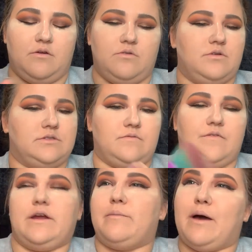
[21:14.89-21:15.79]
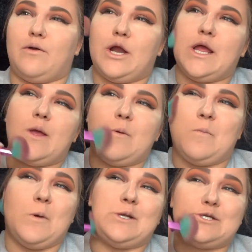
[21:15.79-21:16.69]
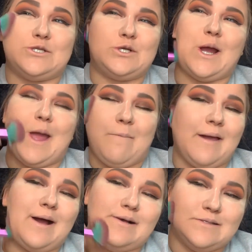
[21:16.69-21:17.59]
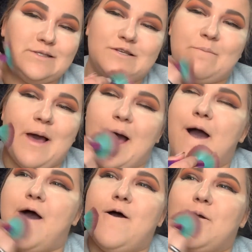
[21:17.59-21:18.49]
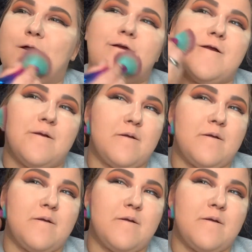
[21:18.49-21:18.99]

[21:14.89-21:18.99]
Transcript: Oh, it's very powdery, which is great because it's a powder.